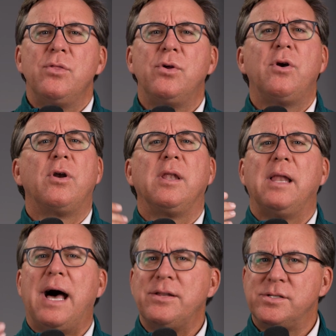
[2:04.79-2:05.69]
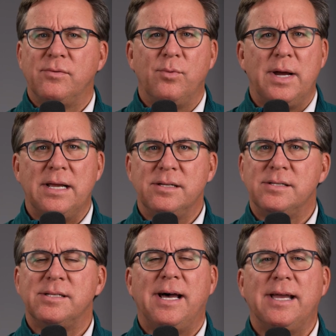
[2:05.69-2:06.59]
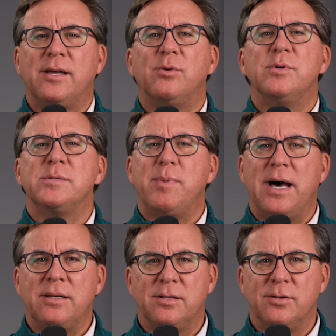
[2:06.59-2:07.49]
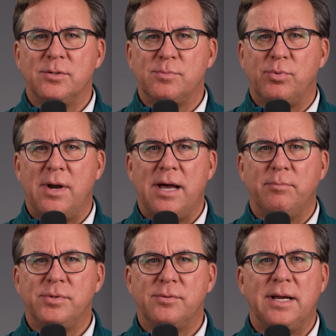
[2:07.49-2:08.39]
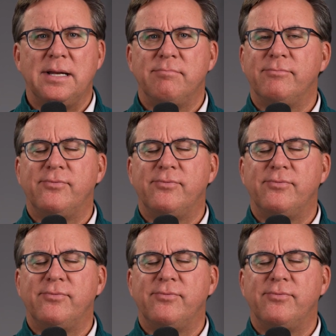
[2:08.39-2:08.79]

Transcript: there are lots of ways I could respond to those prompts, right?